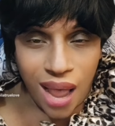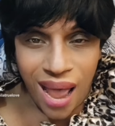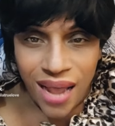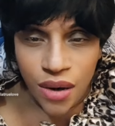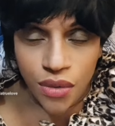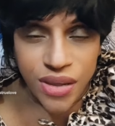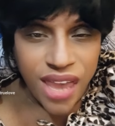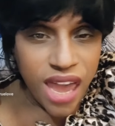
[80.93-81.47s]

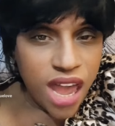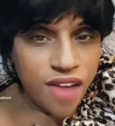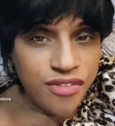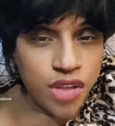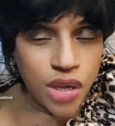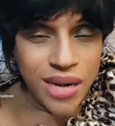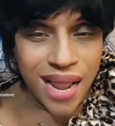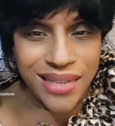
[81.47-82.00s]
I don't care
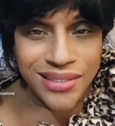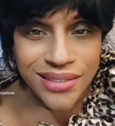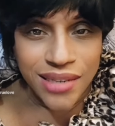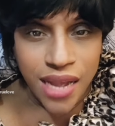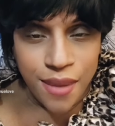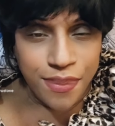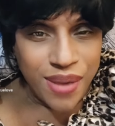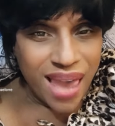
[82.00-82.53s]
if you're not
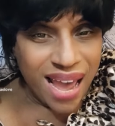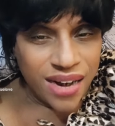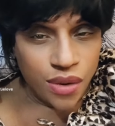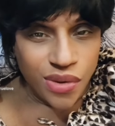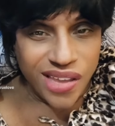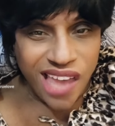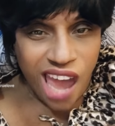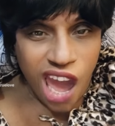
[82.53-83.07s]
sleepy. I
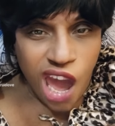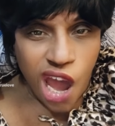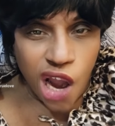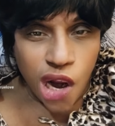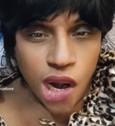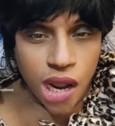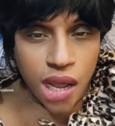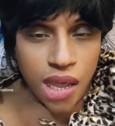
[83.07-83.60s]
don't
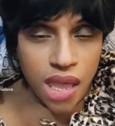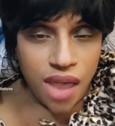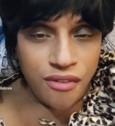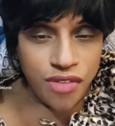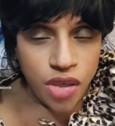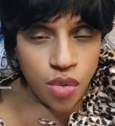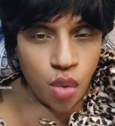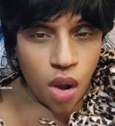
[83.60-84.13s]
care
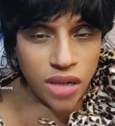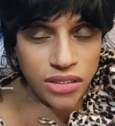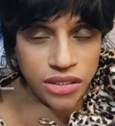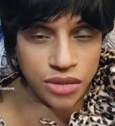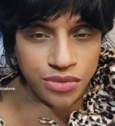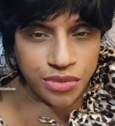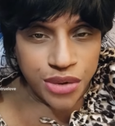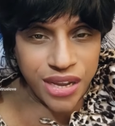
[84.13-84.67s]
if you want
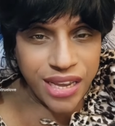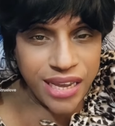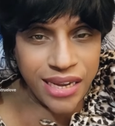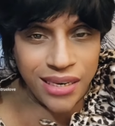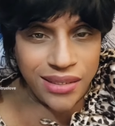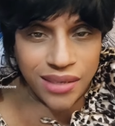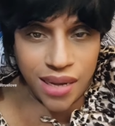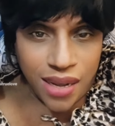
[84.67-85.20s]
to
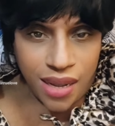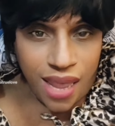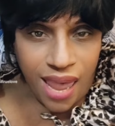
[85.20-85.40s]
read